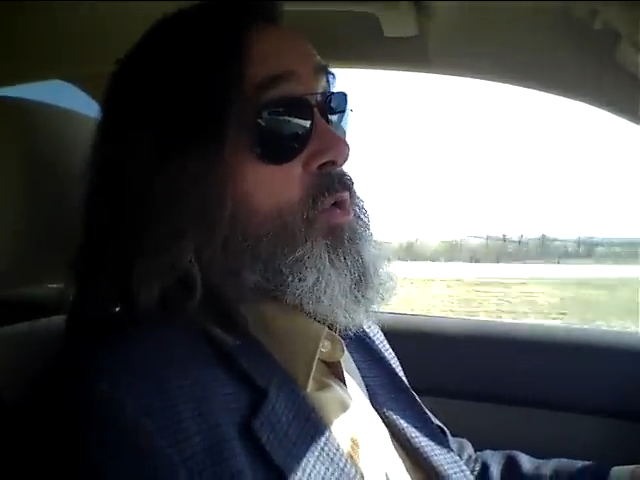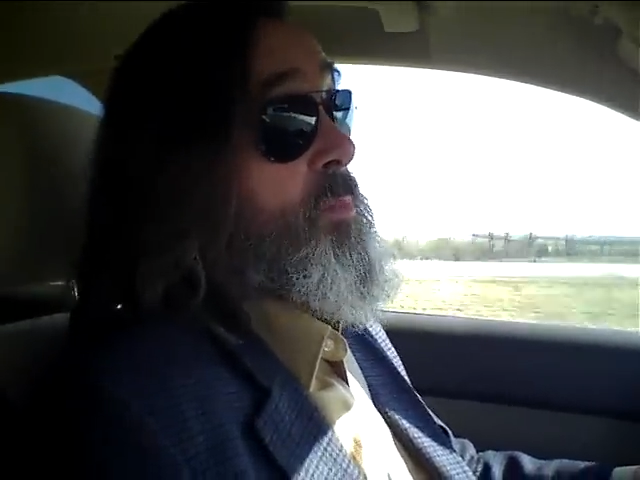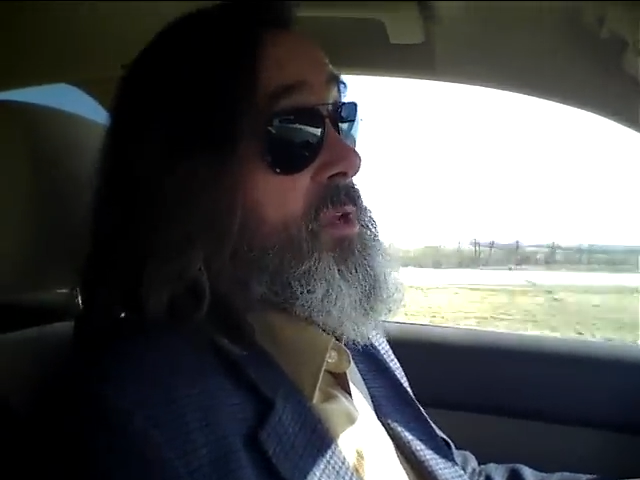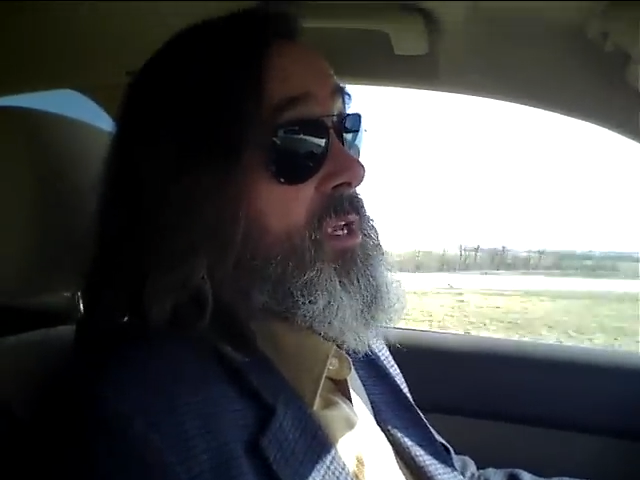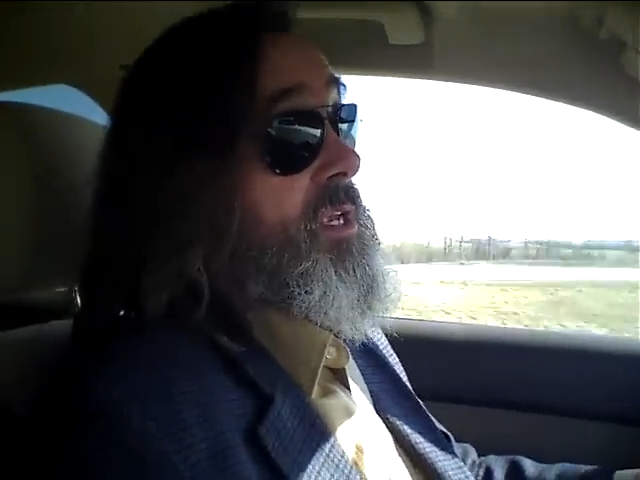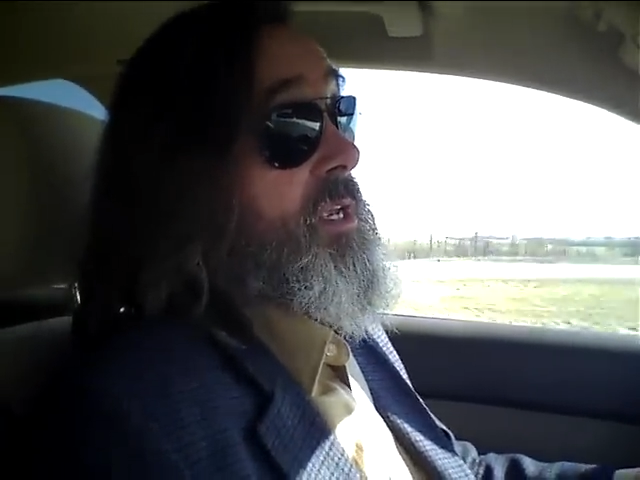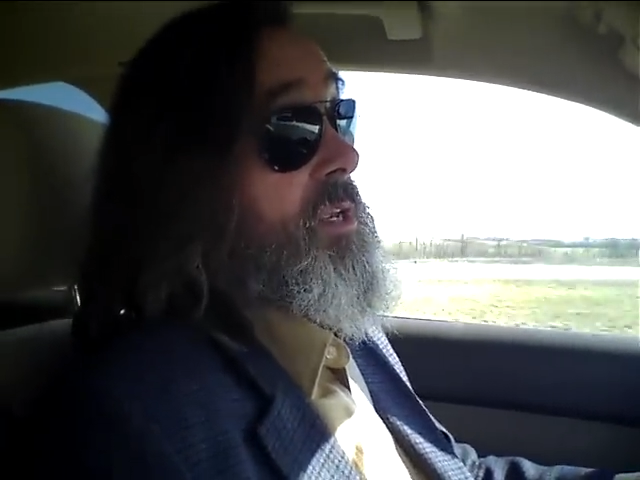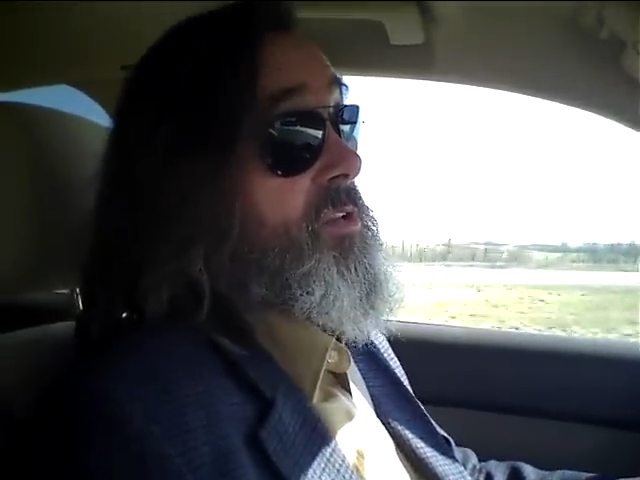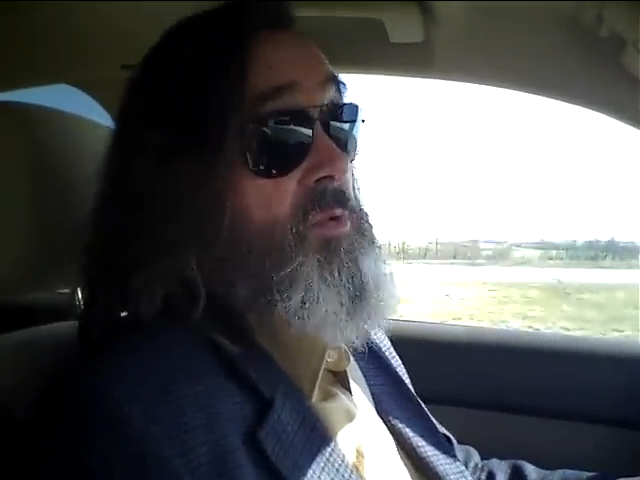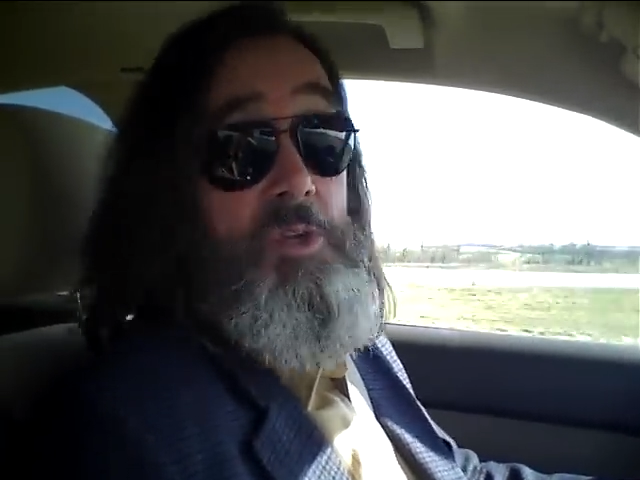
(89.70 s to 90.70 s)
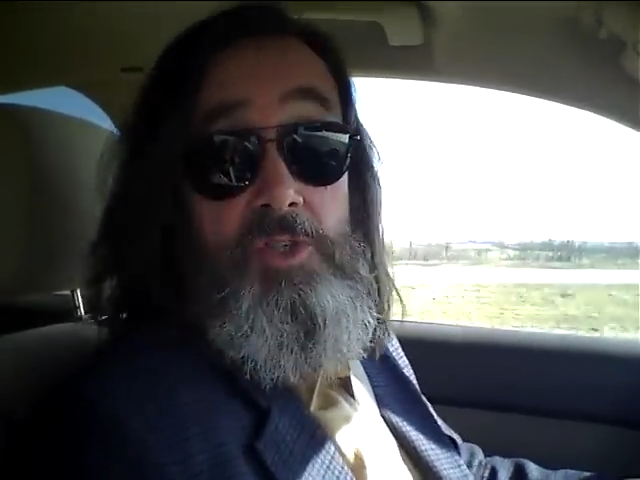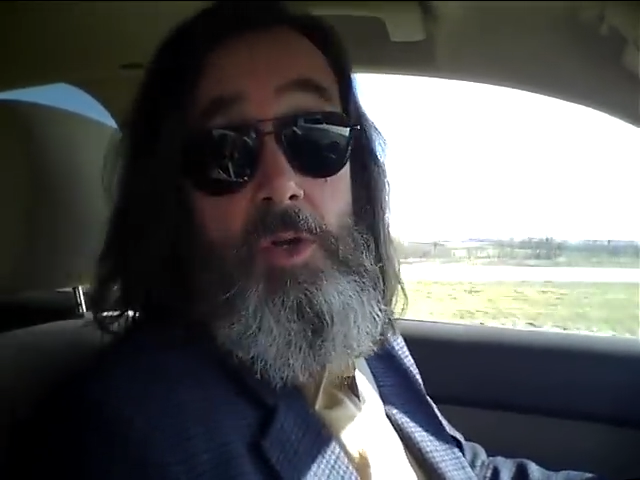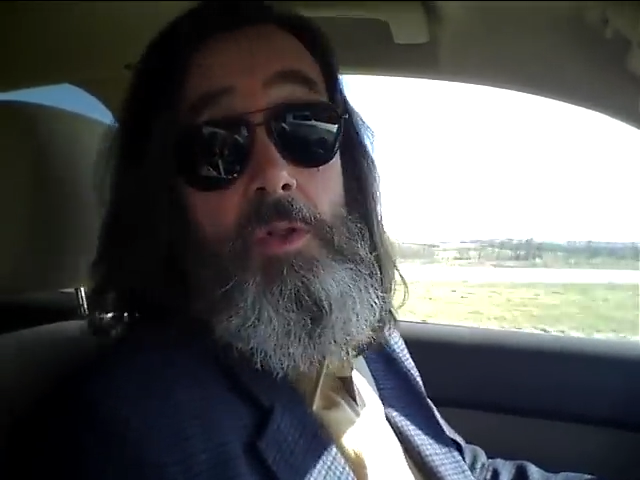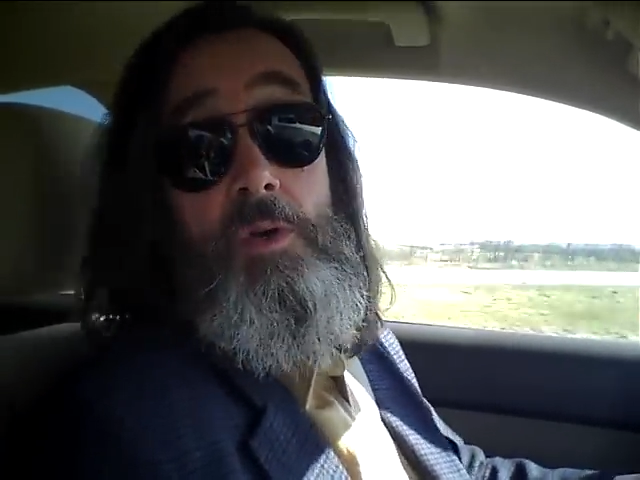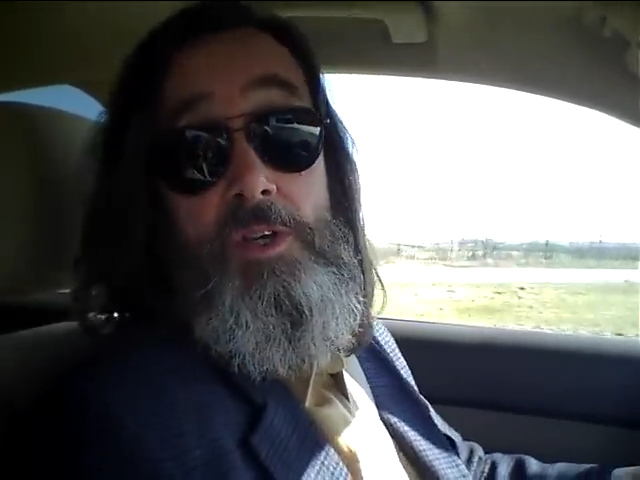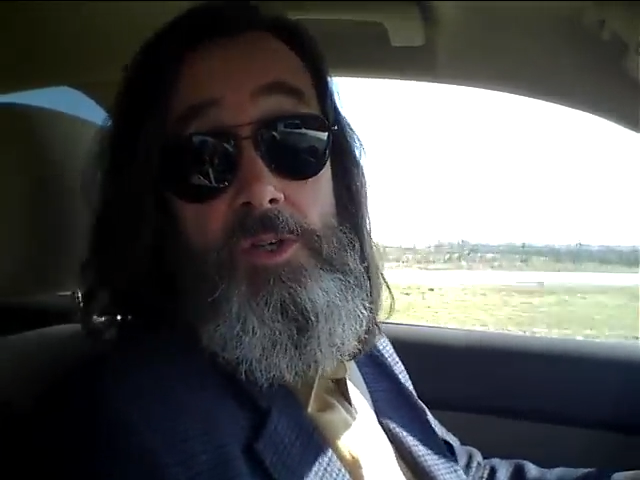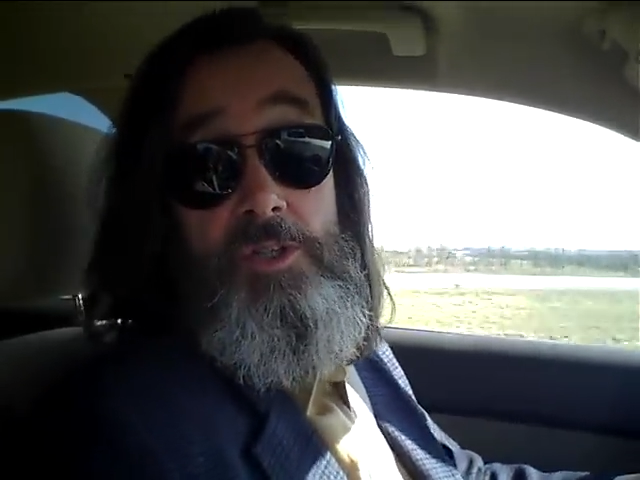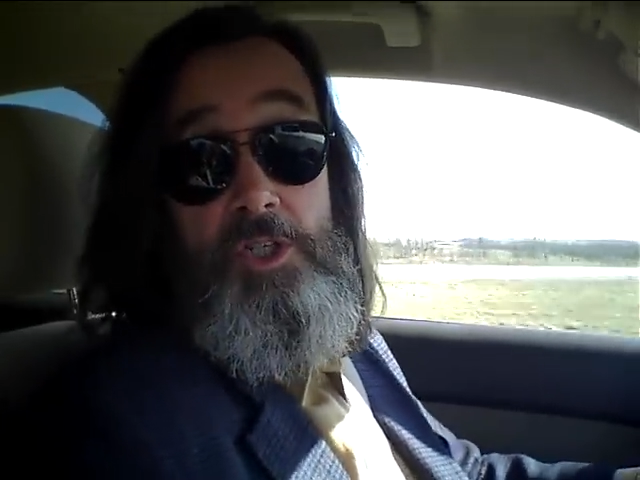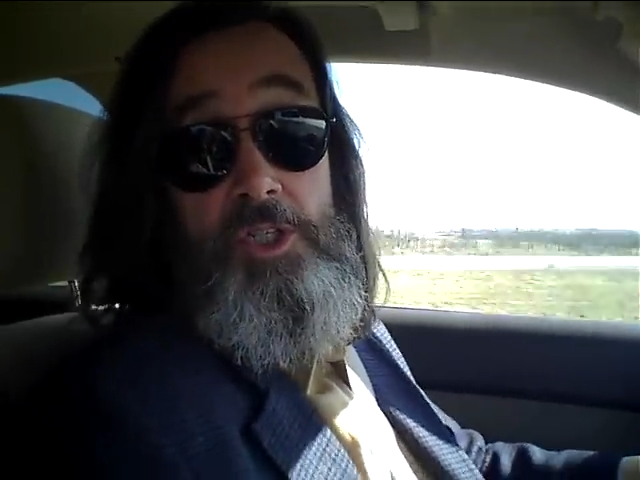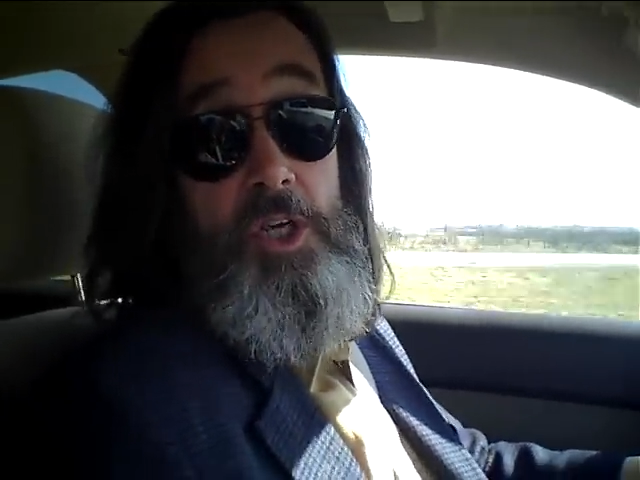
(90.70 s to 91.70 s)
will be doing a solo
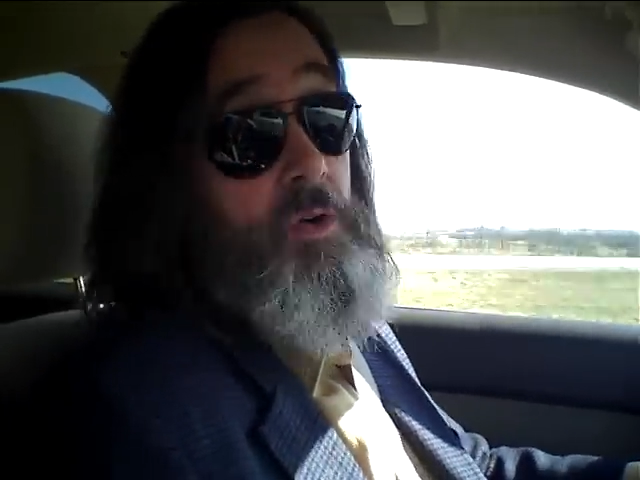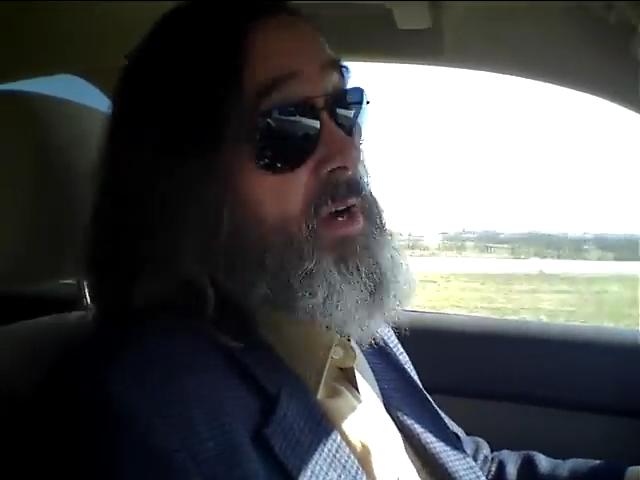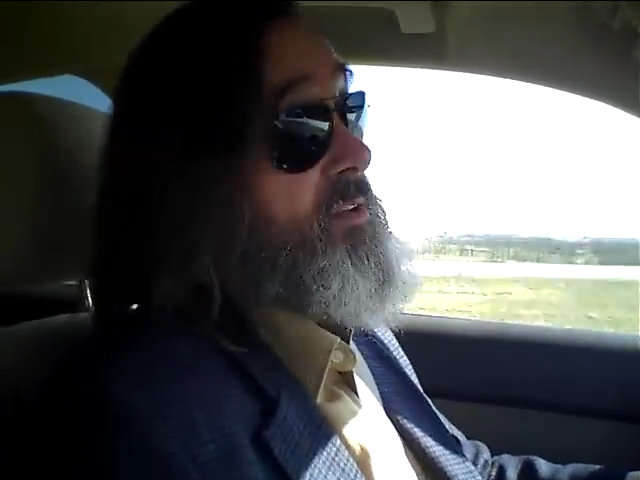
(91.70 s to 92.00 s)
acoustic show